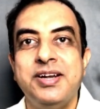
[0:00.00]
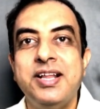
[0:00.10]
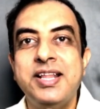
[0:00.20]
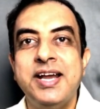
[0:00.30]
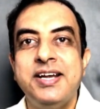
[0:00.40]

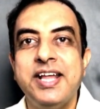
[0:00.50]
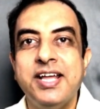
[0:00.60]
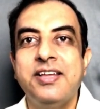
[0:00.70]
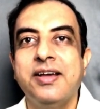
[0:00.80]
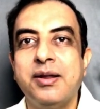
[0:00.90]
Till then,
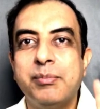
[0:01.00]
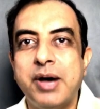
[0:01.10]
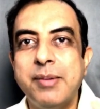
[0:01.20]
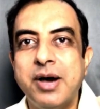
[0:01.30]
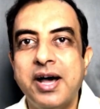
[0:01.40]
take care.
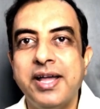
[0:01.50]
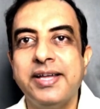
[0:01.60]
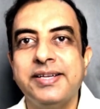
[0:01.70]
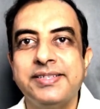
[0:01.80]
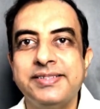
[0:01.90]
Bye bye.